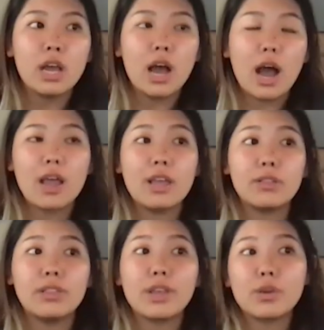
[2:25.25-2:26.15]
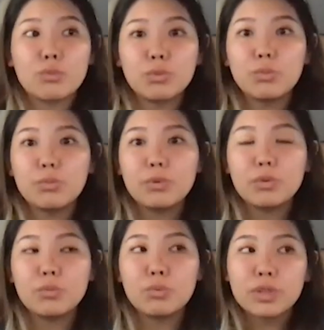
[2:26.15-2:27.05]
I like
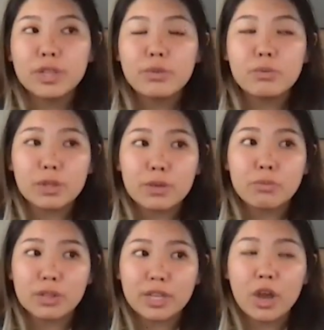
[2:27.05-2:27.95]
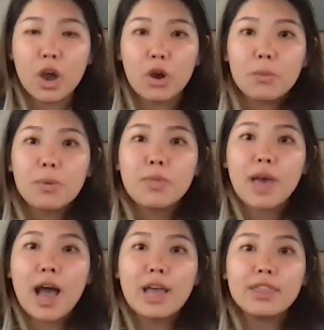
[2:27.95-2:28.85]
really, really, really hope
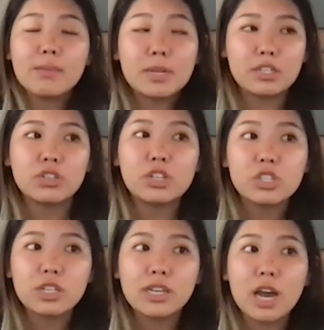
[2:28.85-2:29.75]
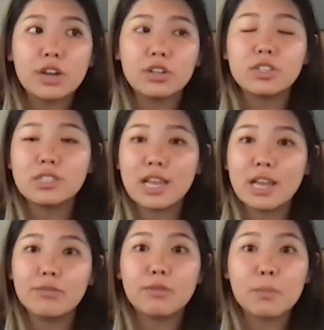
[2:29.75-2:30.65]
that the administration can
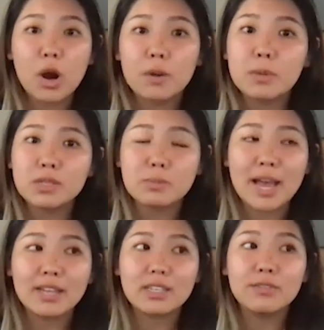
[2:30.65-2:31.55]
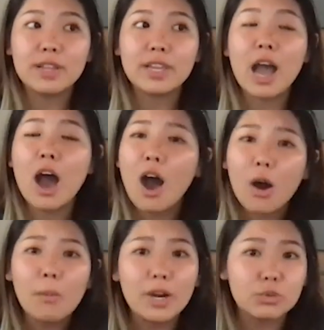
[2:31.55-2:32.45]
understand from our perspective, like how
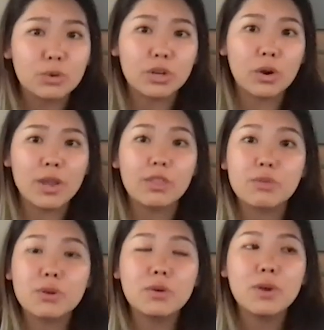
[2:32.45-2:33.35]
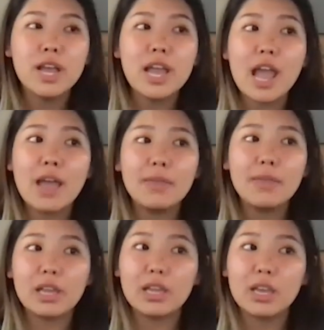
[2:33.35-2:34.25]
much we're going through, and
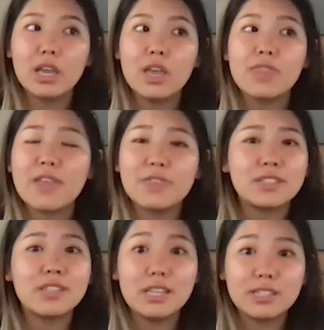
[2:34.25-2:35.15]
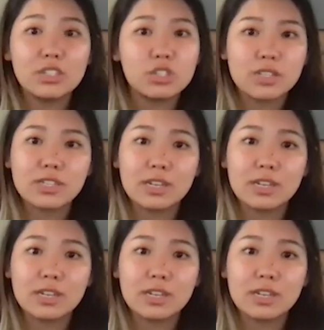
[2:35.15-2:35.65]
like that this isn't just an